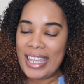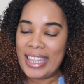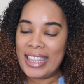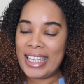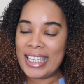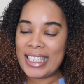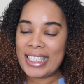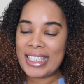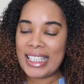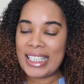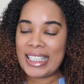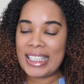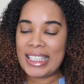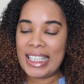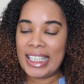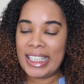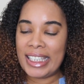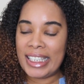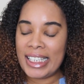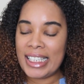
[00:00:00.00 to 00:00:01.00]
This is
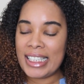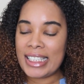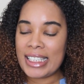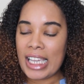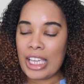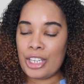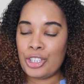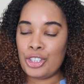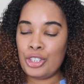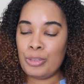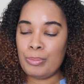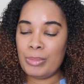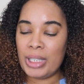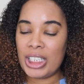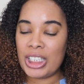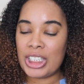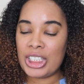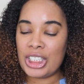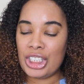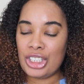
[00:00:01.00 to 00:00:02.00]
the heat and
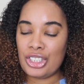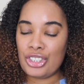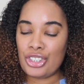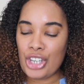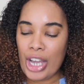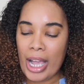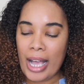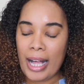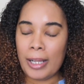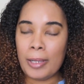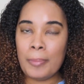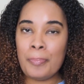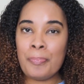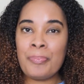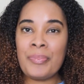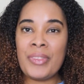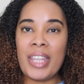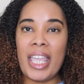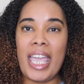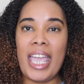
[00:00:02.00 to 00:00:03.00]
humidity
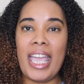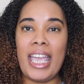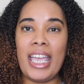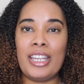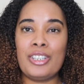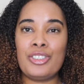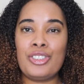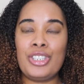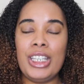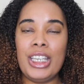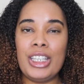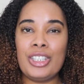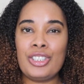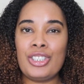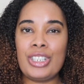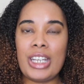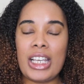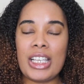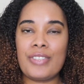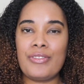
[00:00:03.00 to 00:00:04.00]
gel. And in
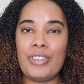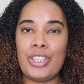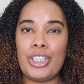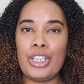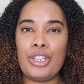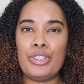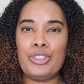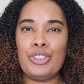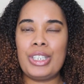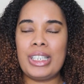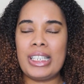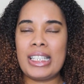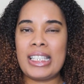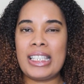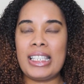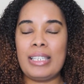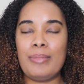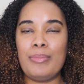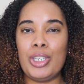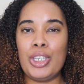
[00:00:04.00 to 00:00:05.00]
today's video, you're going to
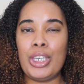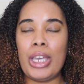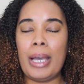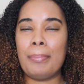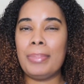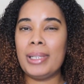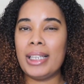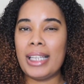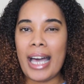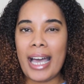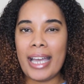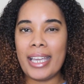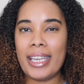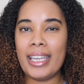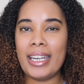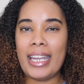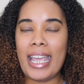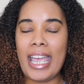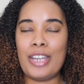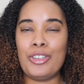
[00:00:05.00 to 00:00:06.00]
see me apply
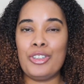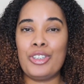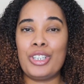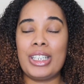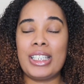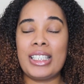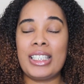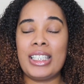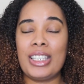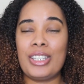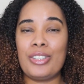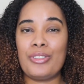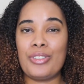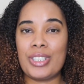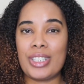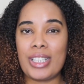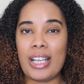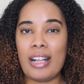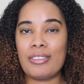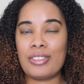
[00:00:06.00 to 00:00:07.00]
it and you're going to see the
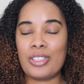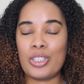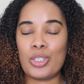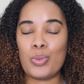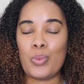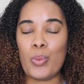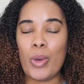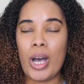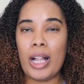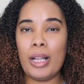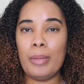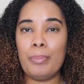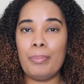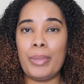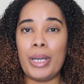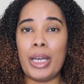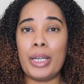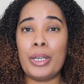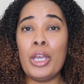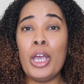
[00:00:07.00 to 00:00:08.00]
results as well.
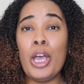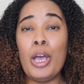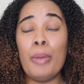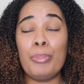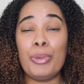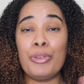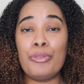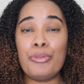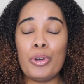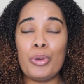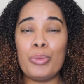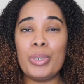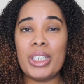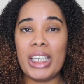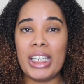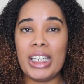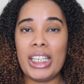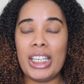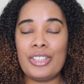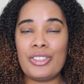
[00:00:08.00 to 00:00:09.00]
But before we
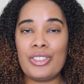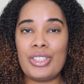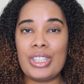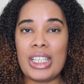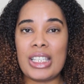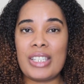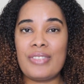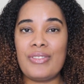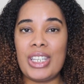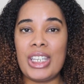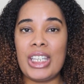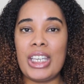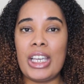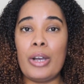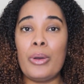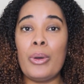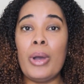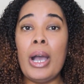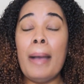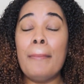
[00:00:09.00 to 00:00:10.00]
get into this
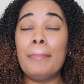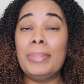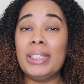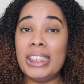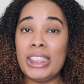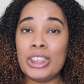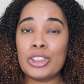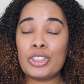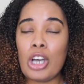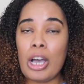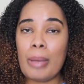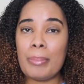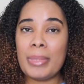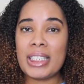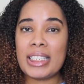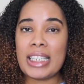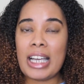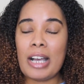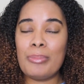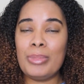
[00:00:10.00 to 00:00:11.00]
video, please
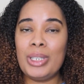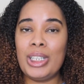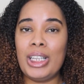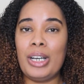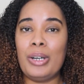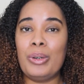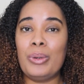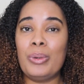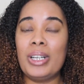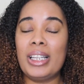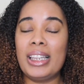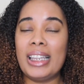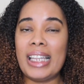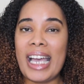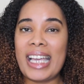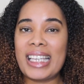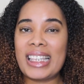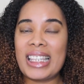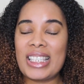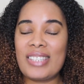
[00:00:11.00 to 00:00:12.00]
comment down below,
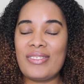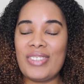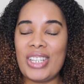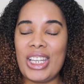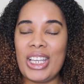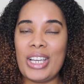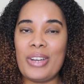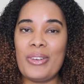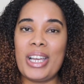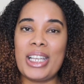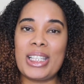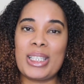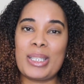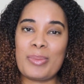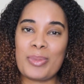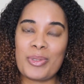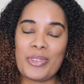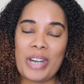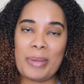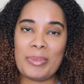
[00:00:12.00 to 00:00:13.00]
like this video, and
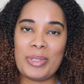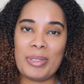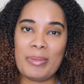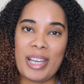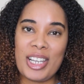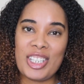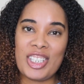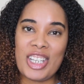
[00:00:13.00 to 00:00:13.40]
subscribe to my